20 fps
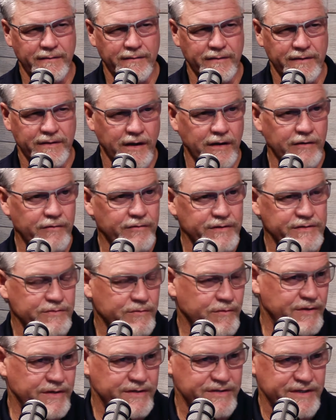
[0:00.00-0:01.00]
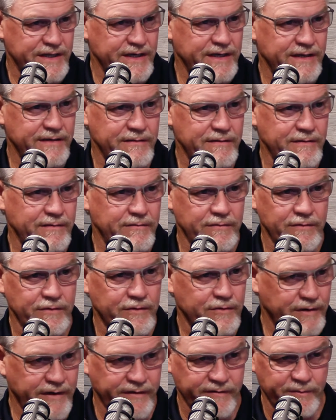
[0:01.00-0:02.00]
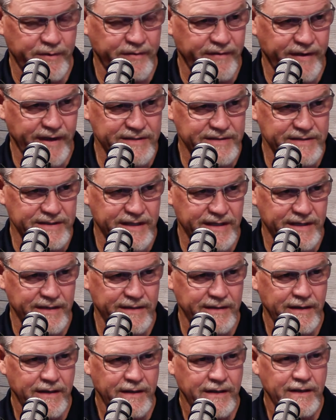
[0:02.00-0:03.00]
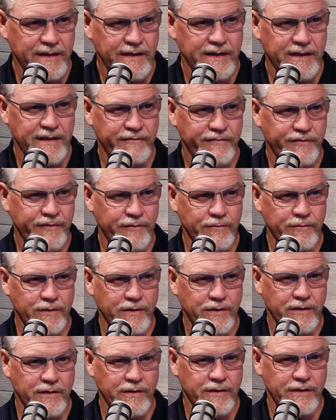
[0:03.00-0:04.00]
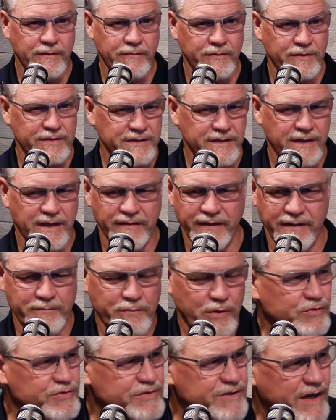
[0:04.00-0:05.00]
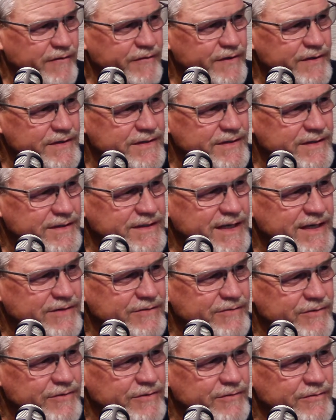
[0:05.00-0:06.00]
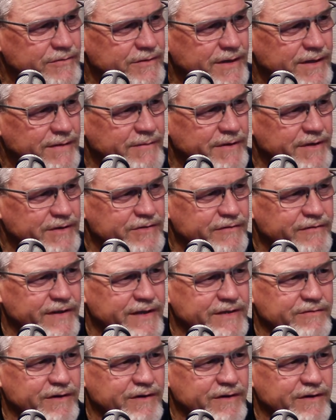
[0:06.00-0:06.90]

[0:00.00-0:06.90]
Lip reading: Congress or the Senate, you don't have to be vaccinated. If you are, I think post office, is that true? I'm not sure if that's right.